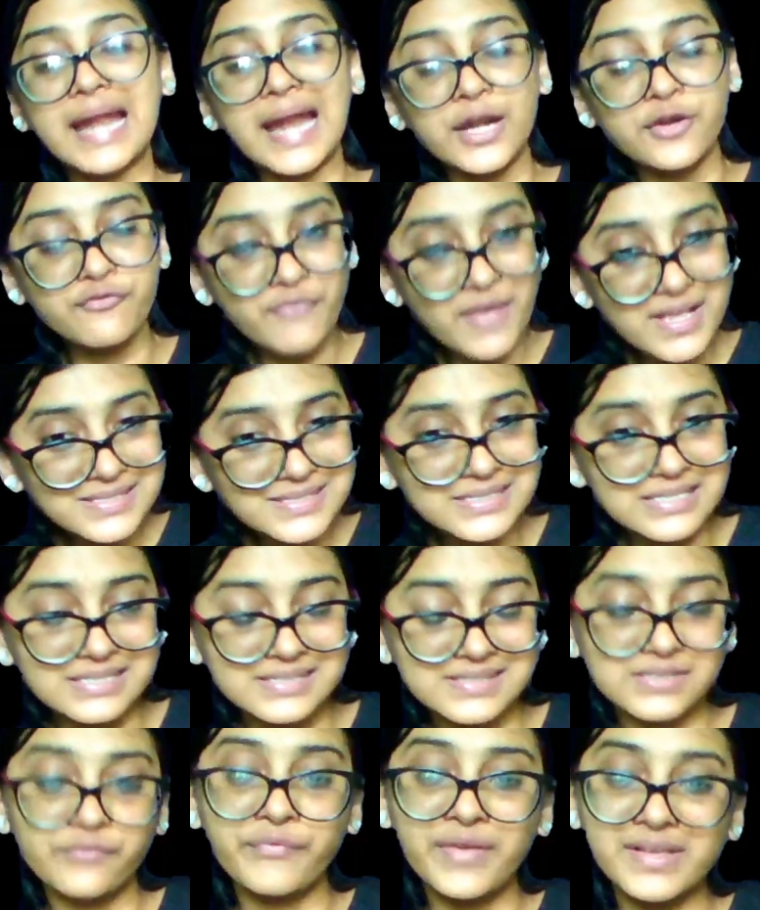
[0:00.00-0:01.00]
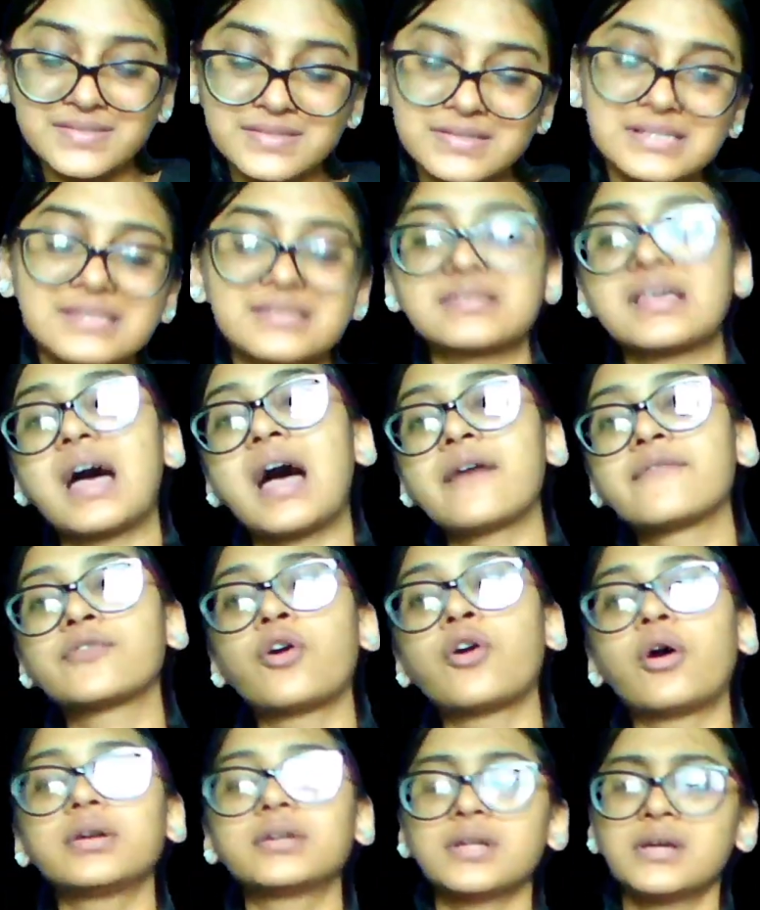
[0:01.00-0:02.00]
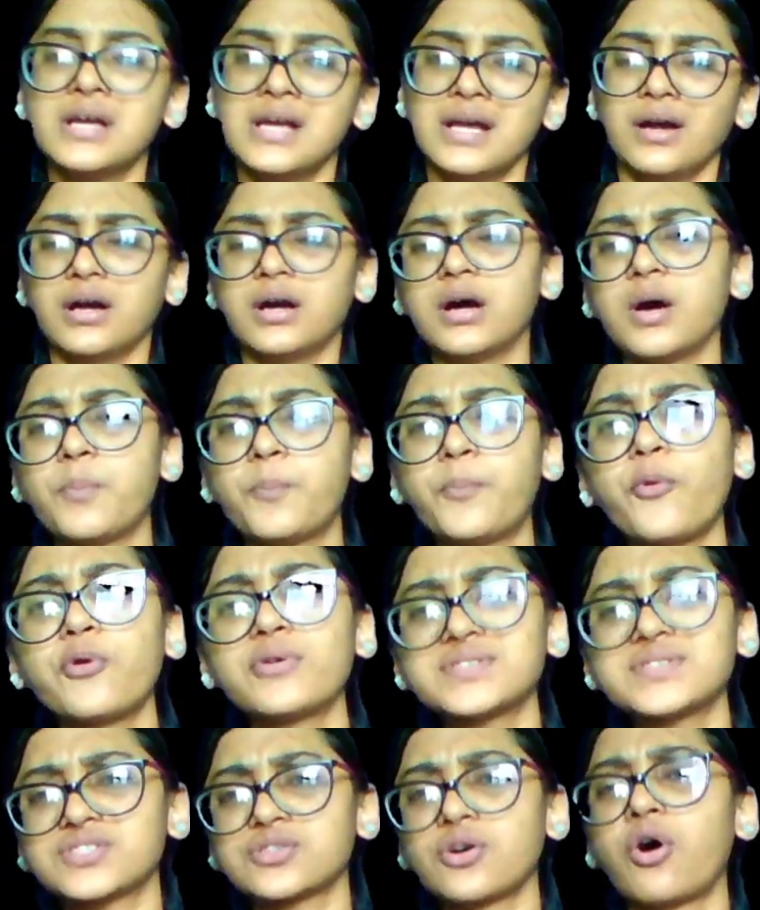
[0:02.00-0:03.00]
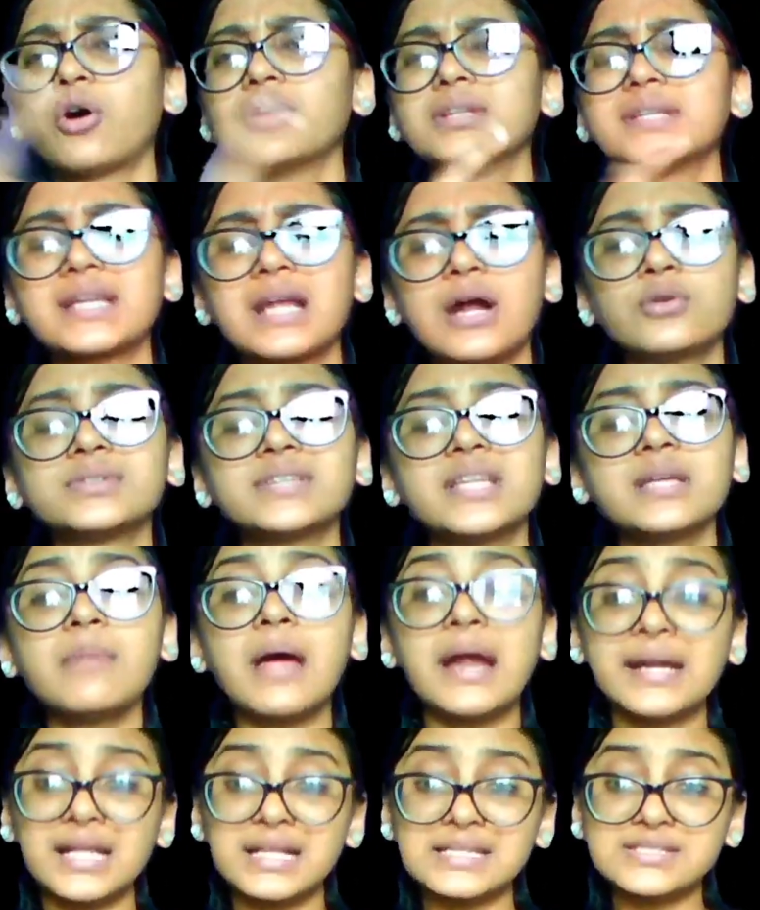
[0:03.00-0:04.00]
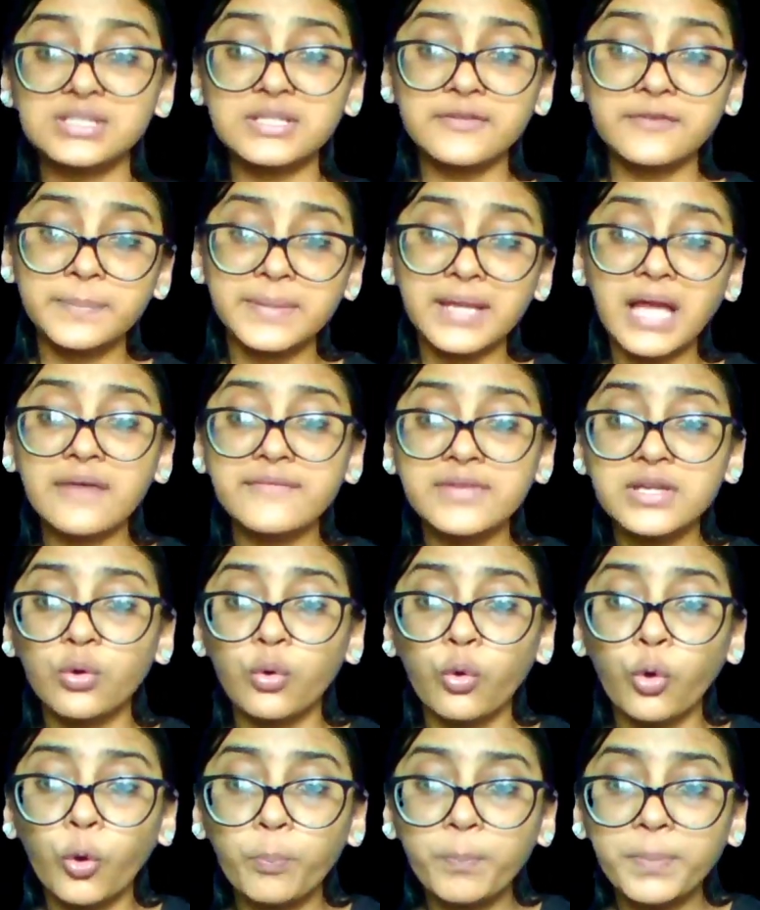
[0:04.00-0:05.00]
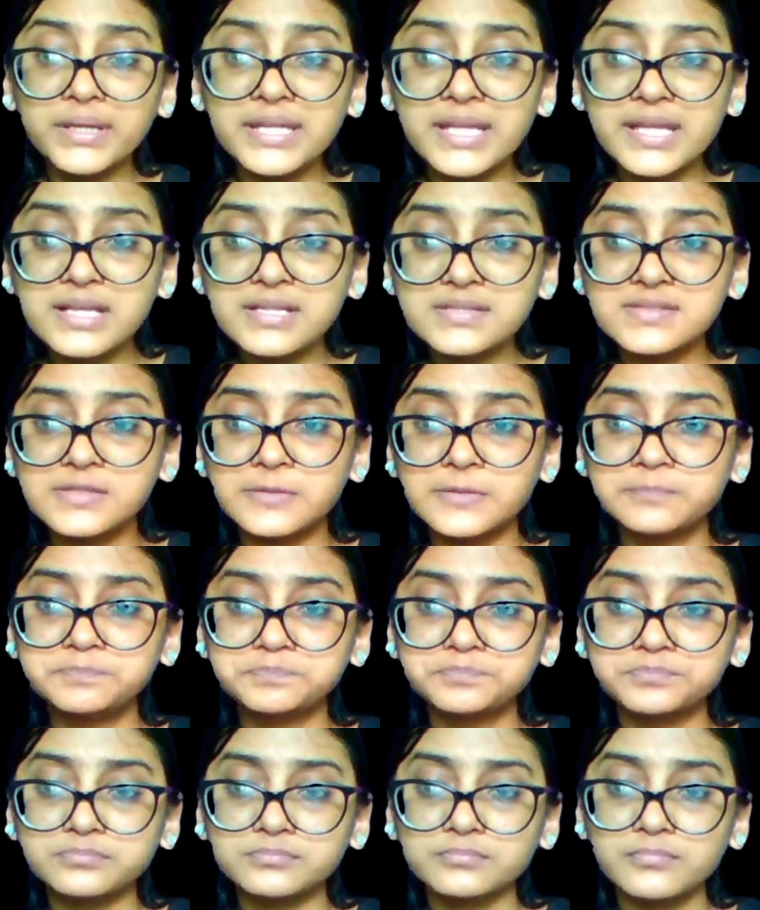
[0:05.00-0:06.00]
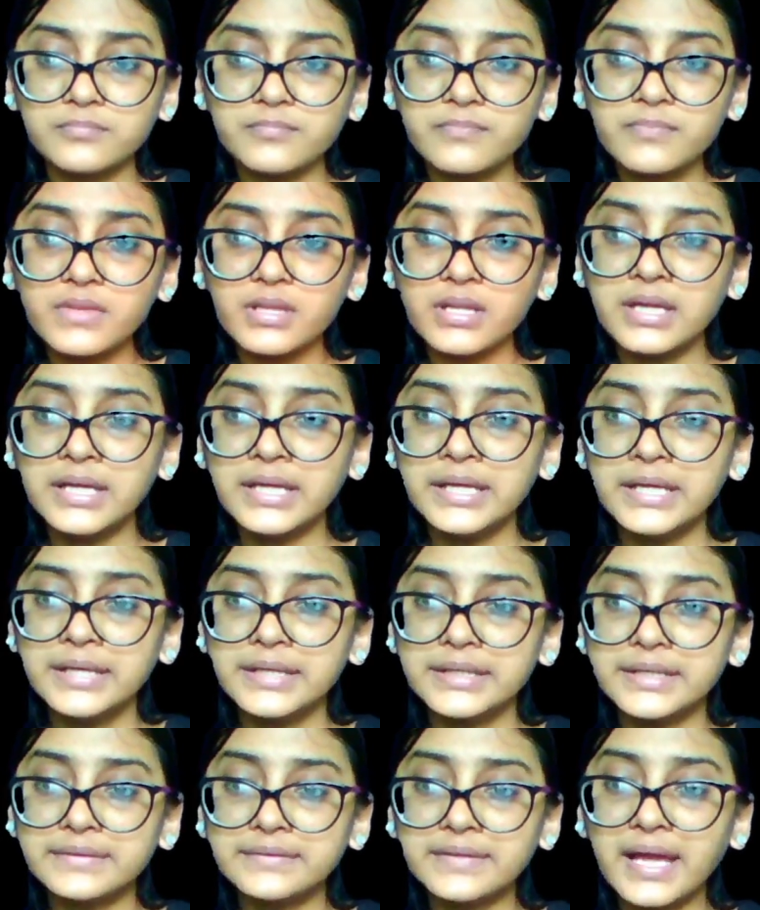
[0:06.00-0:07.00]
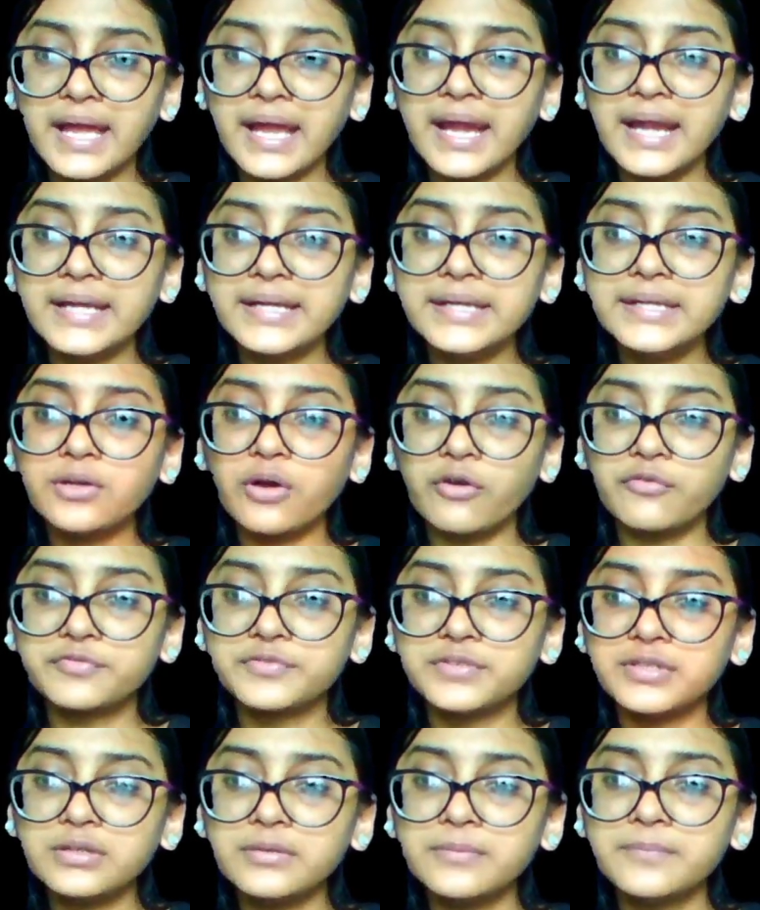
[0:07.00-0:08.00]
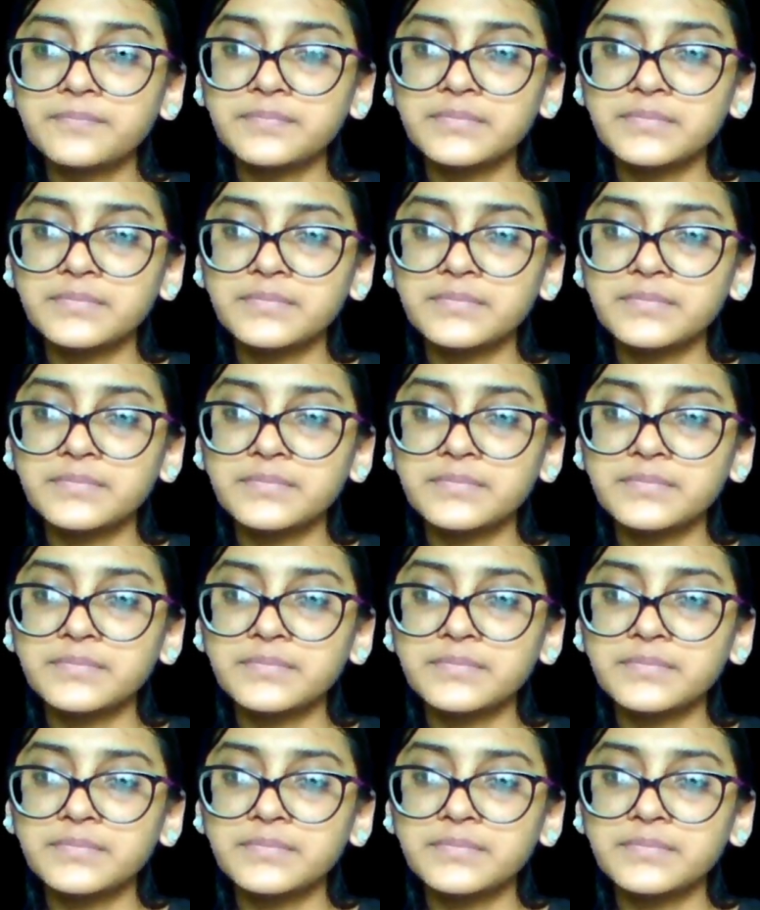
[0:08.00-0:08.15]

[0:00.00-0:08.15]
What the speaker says: And vessels have got pores all around them, and also they will be having openings in the end of the